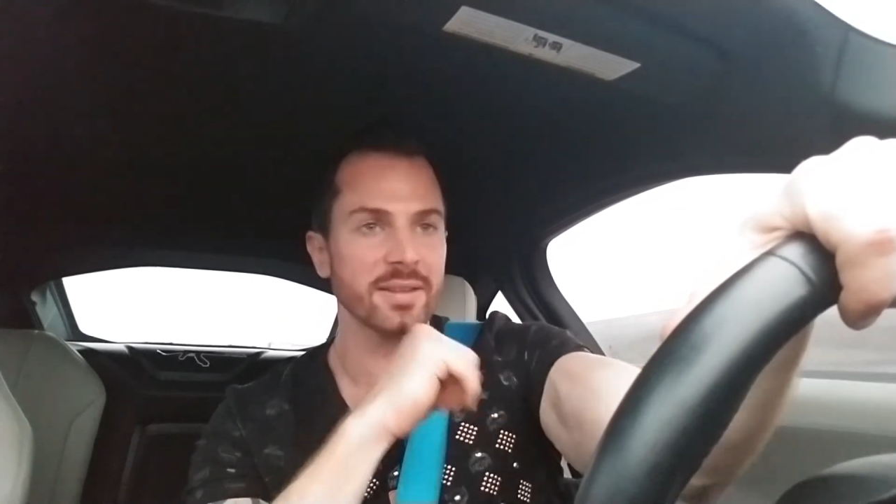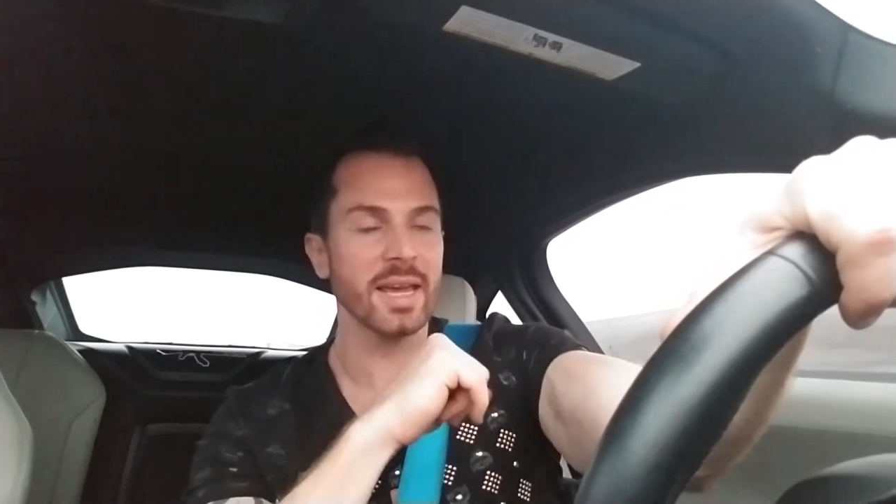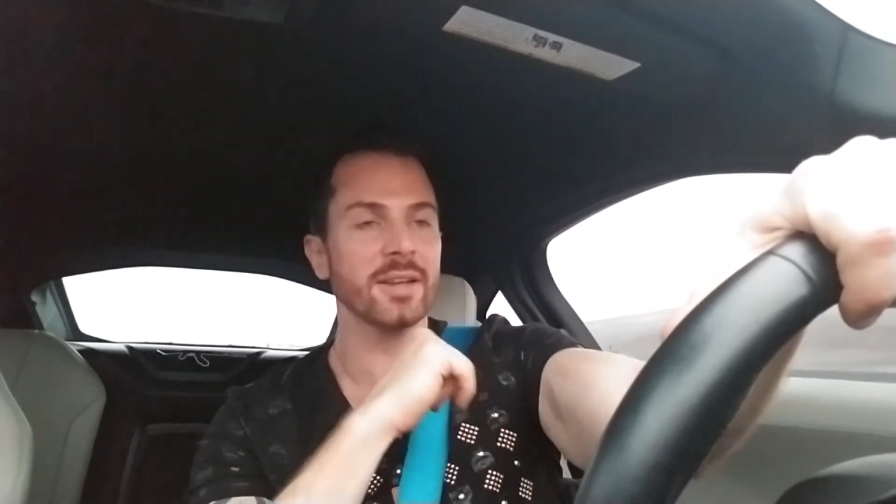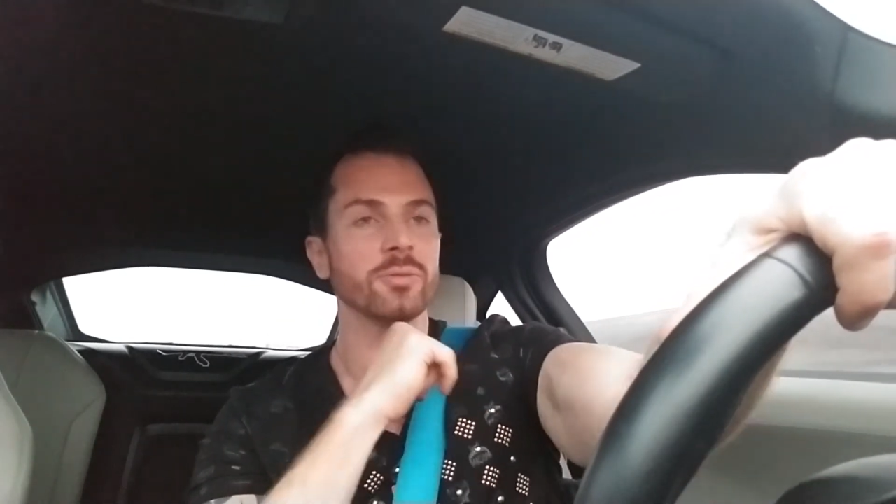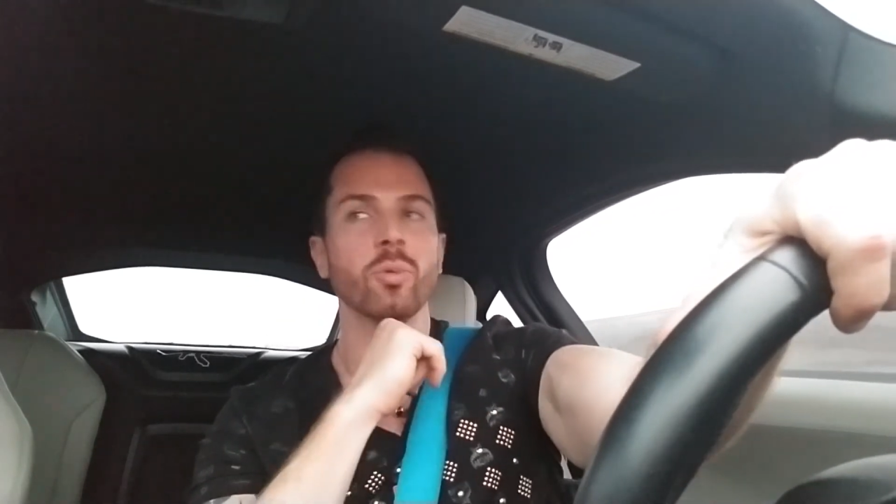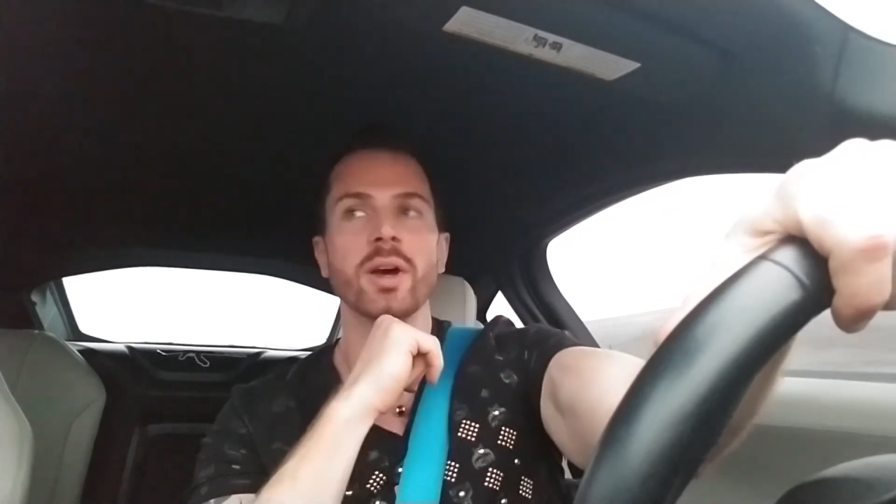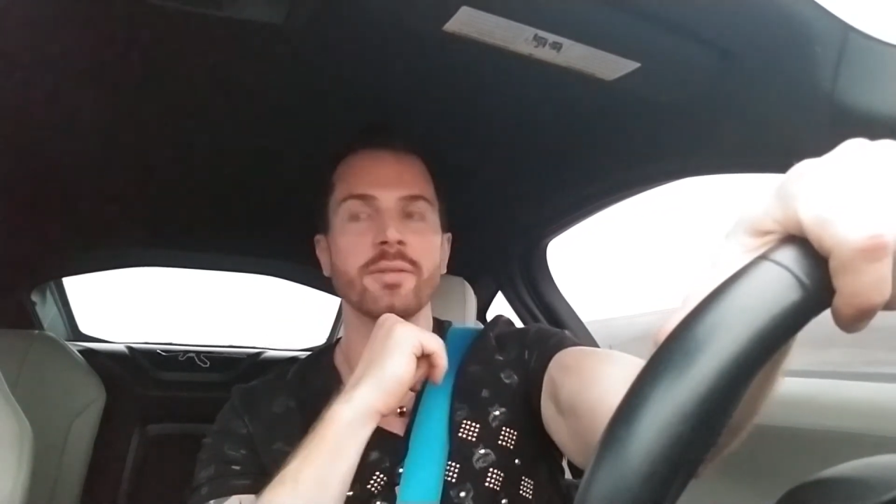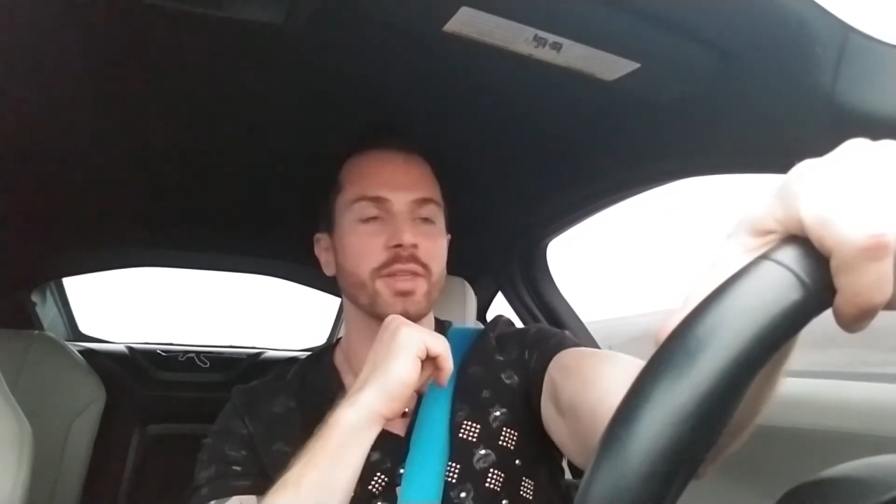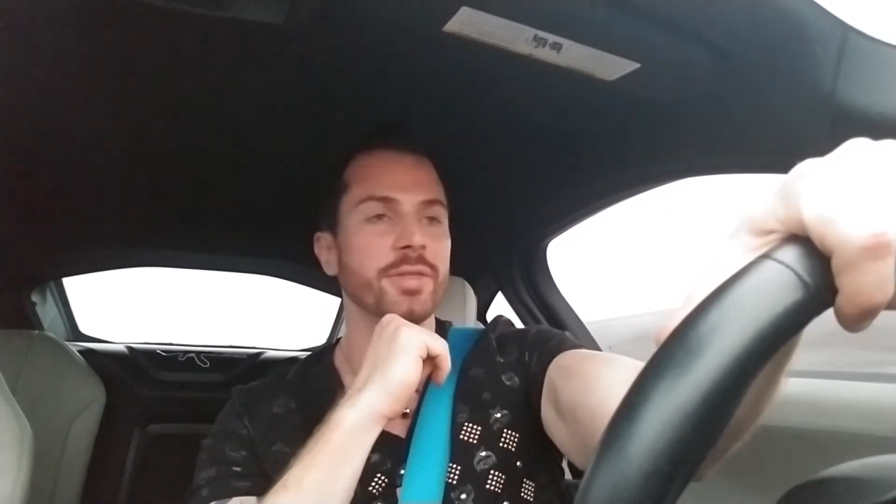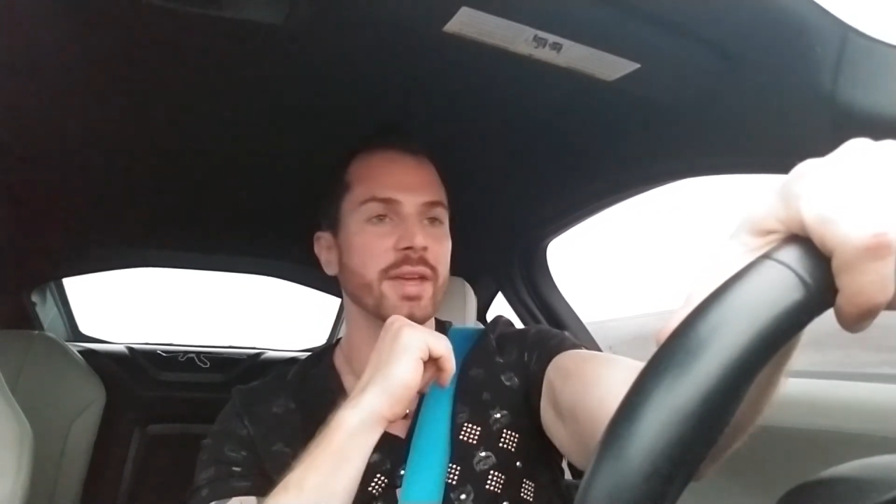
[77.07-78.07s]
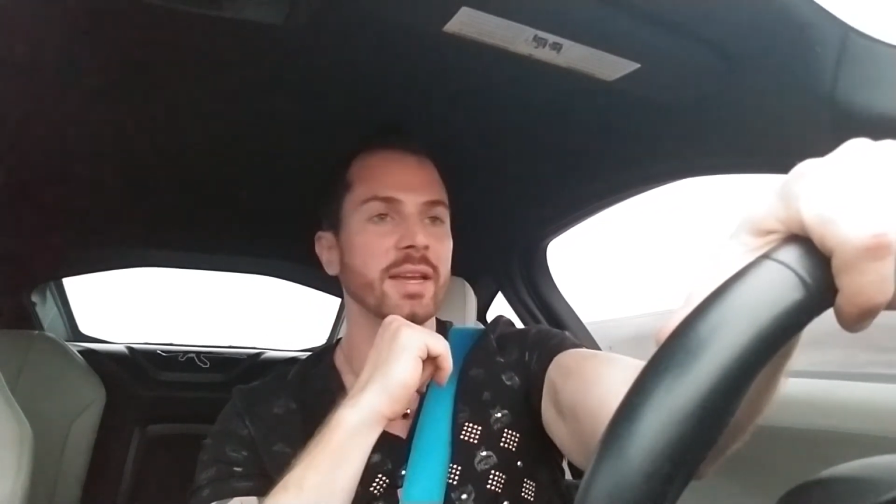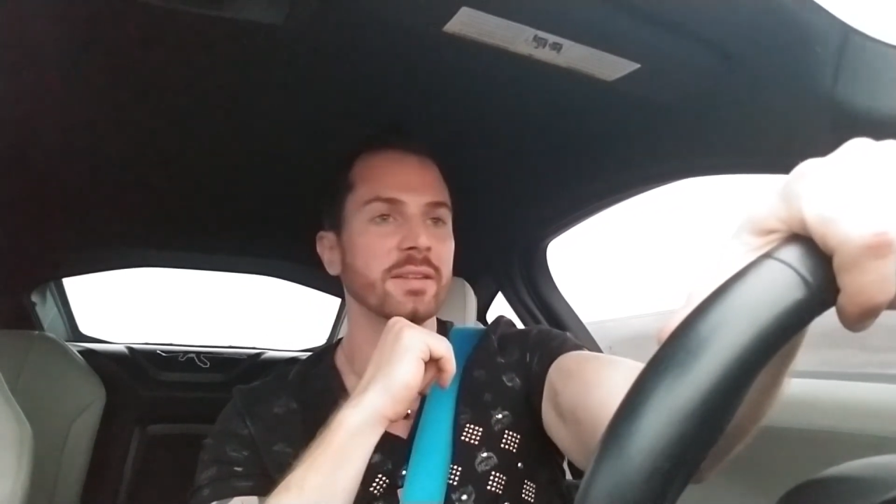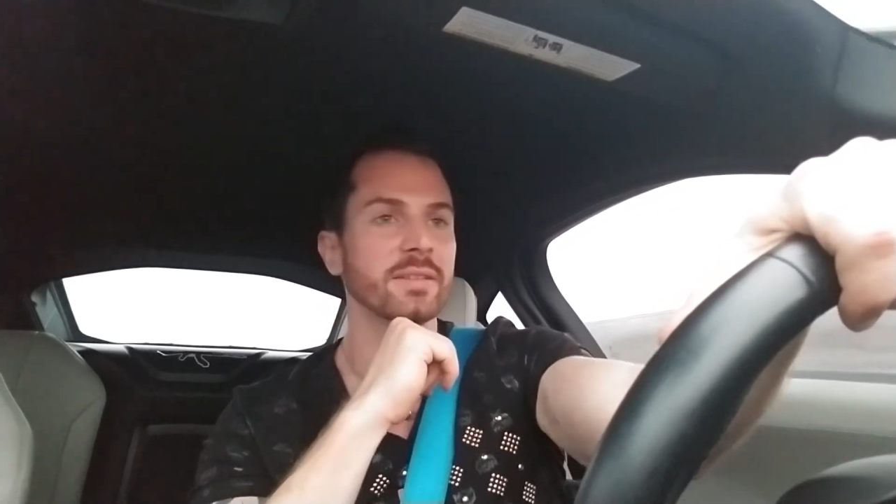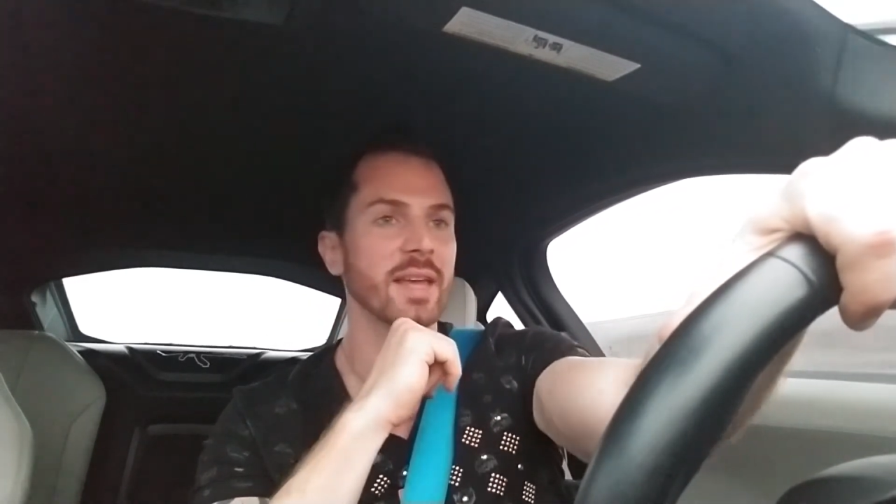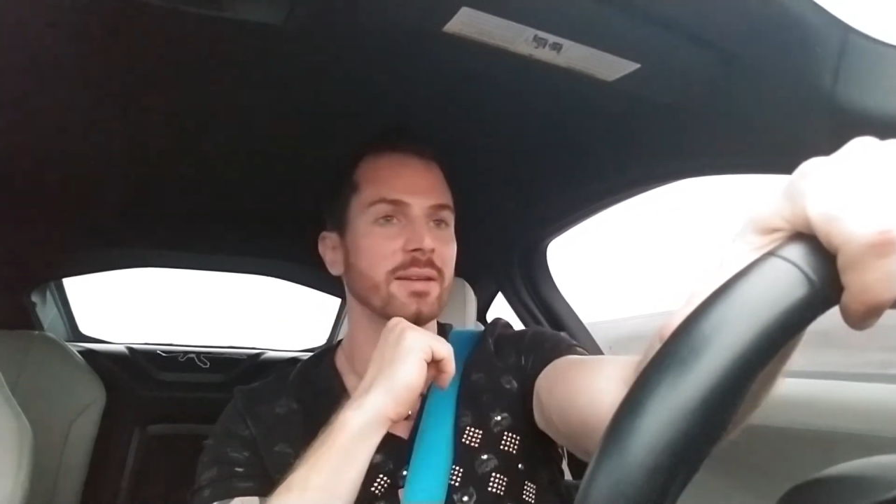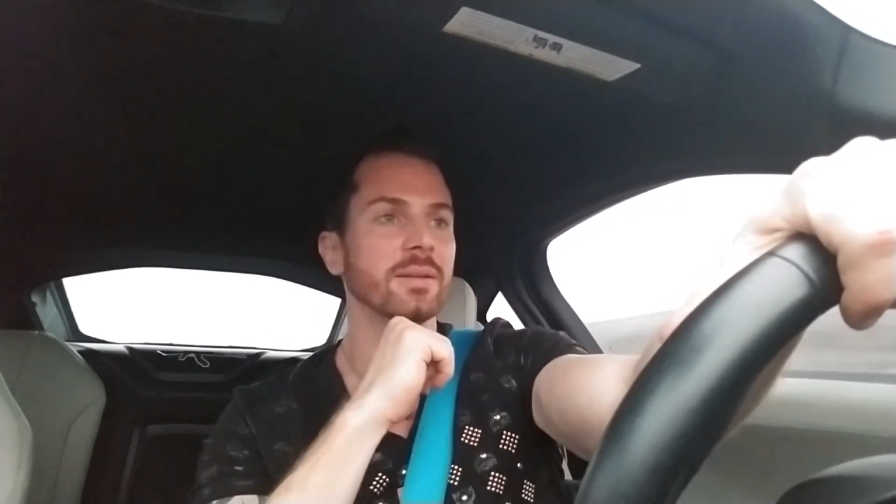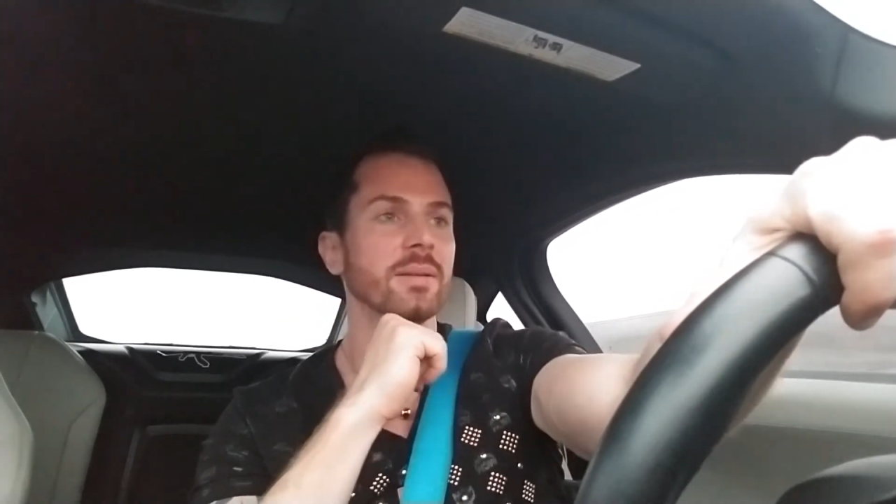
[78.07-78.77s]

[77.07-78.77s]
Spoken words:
and that is one of the things that